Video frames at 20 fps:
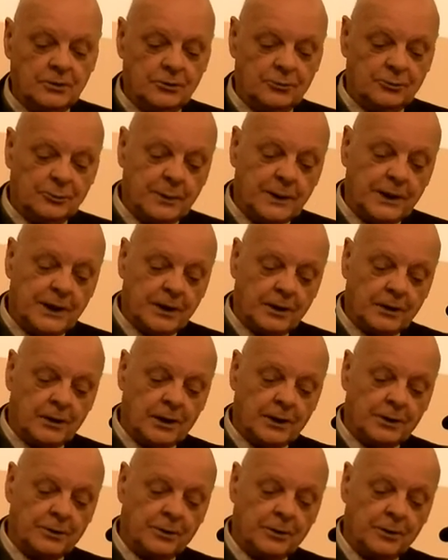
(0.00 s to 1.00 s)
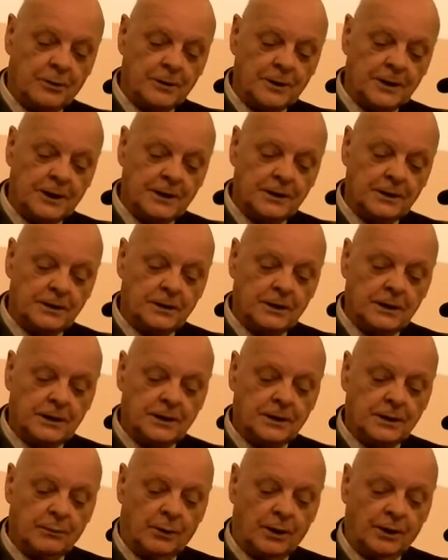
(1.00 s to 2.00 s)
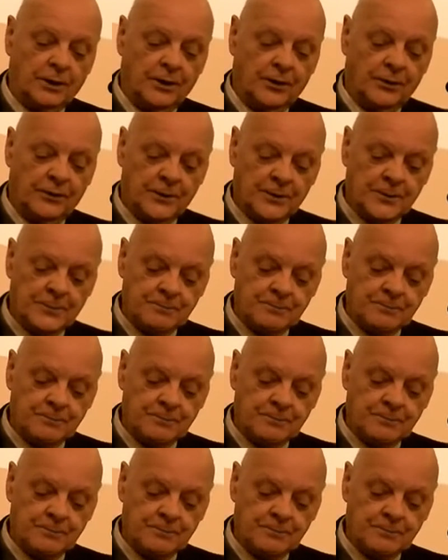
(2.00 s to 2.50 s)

speak earlier in the month,